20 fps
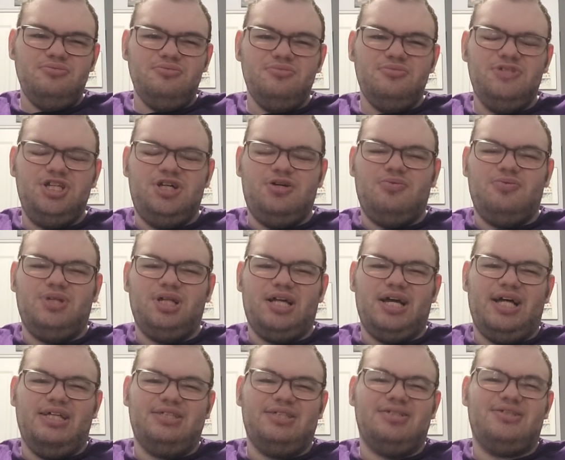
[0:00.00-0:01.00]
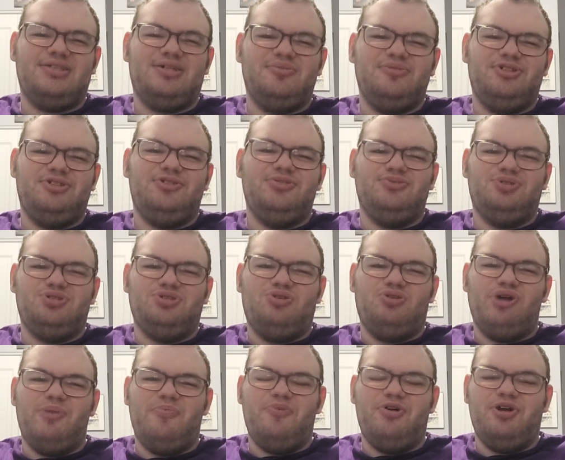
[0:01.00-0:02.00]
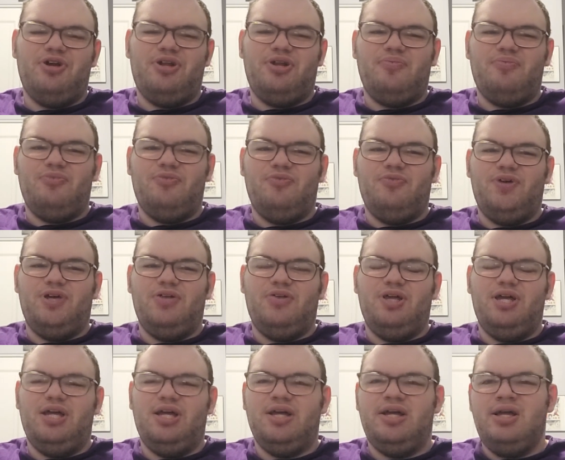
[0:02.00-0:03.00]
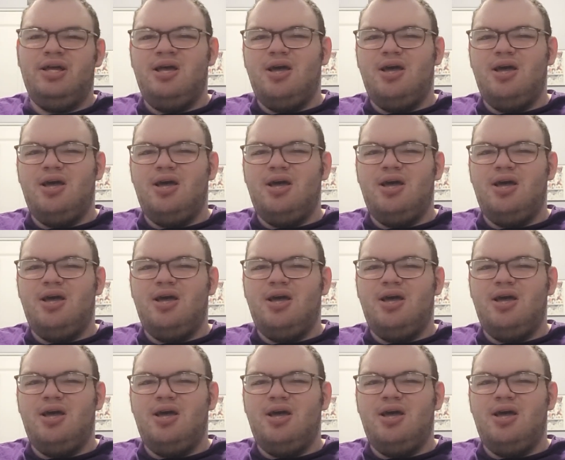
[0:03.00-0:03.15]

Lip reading: the guy's a substitute Soul Reaper, and then revealing